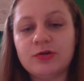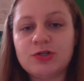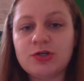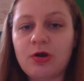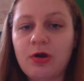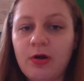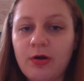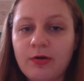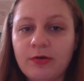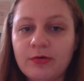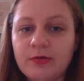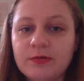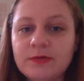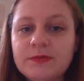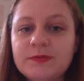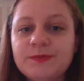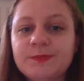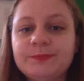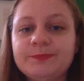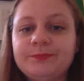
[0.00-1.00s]

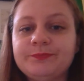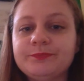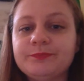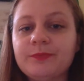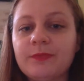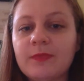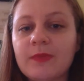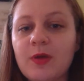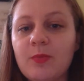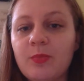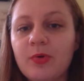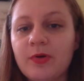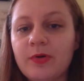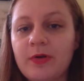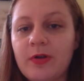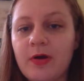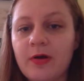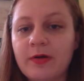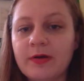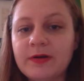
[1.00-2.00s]
Charles
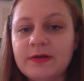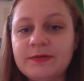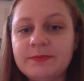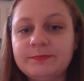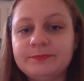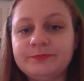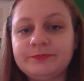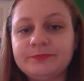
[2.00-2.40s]
Bernard,